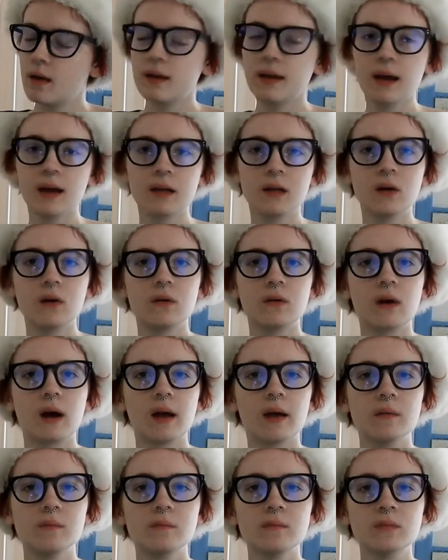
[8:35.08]
Yeah, no,
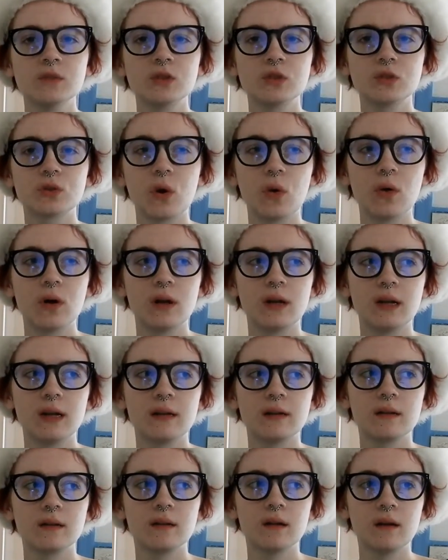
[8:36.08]
I'm so good
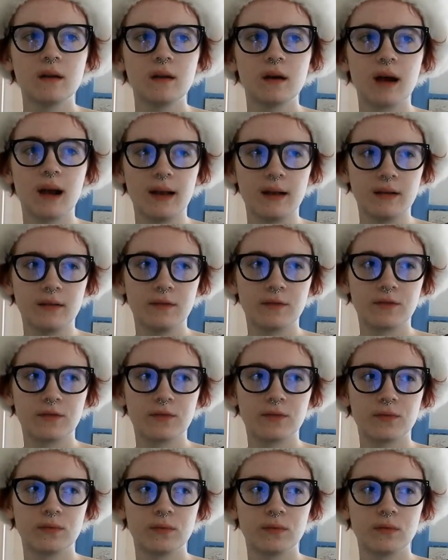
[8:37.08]
at kind
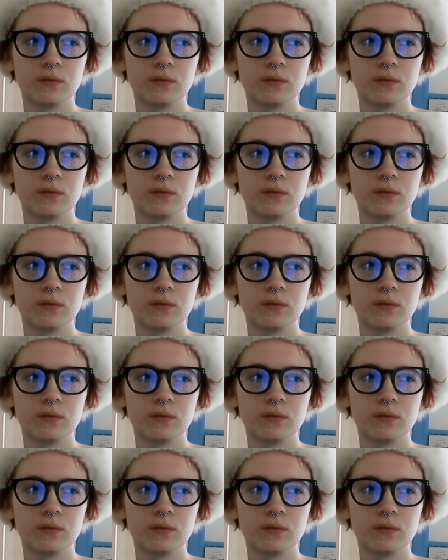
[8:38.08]
of